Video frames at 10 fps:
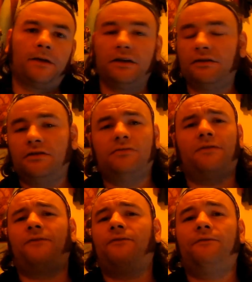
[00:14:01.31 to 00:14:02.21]
I didn't know who
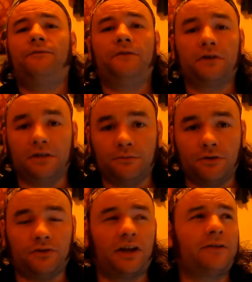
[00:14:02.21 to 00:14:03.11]
the fuck he
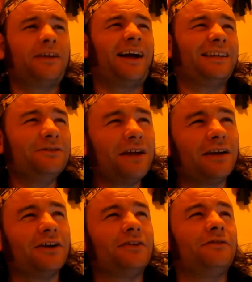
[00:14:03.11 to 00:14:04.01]
was, and I do get
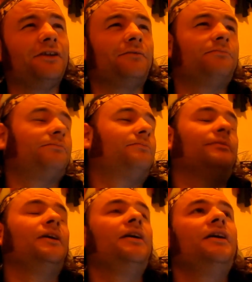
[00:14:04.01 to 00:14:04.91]
kind of, you know,
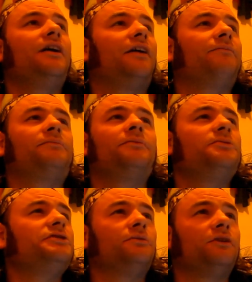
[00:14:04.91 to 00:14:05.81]
up
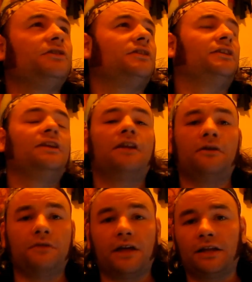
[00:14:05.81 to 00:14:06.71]
until recently didn't know
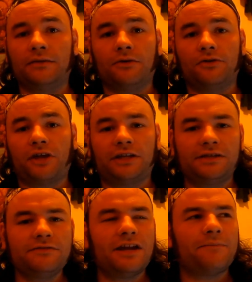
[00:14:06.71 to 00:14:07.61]
who the hell he was. I
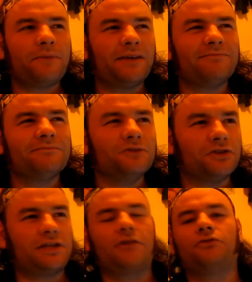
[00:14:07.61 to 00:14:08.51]
do get a bit
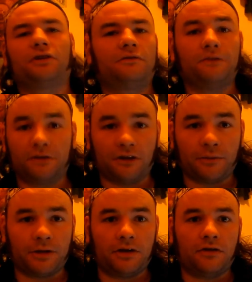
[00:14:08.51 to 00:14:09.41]
nostalgic for the
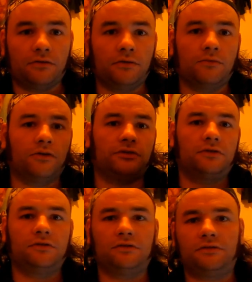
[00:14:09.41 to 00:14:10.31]
time I didn't know who he was,
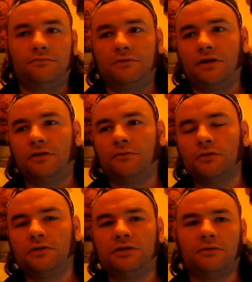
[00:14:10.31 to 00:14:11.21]
because, you know, the
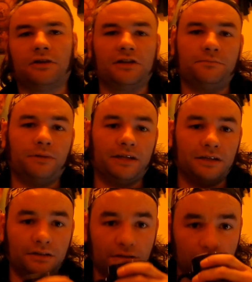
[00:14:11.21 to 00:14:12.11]
world seemed a lot less bleak
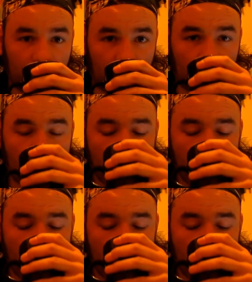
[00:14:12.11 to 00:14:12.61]
then.